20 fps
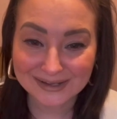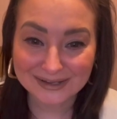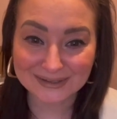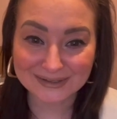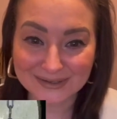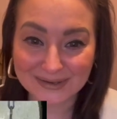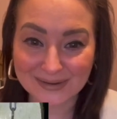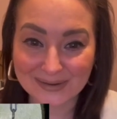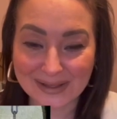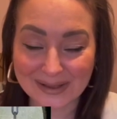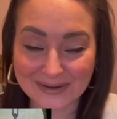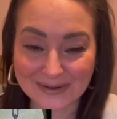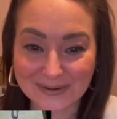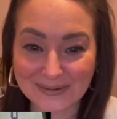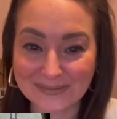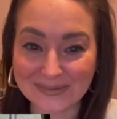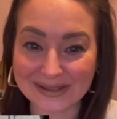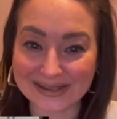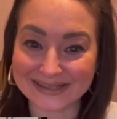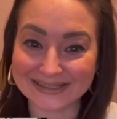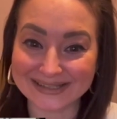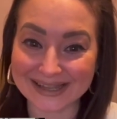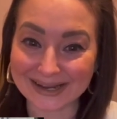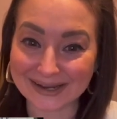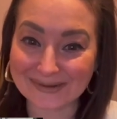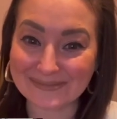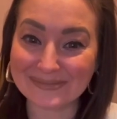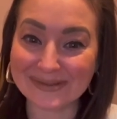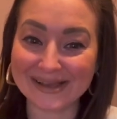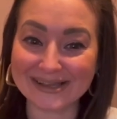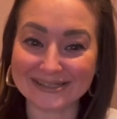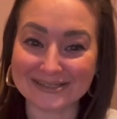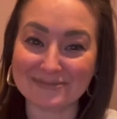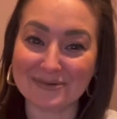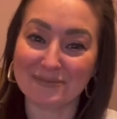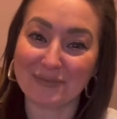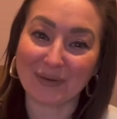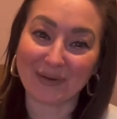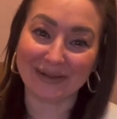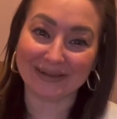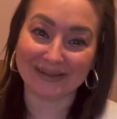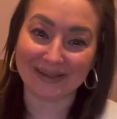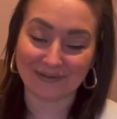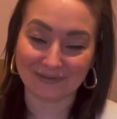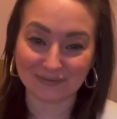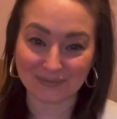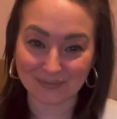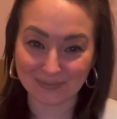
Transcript: So that could be a second place on my bucket list.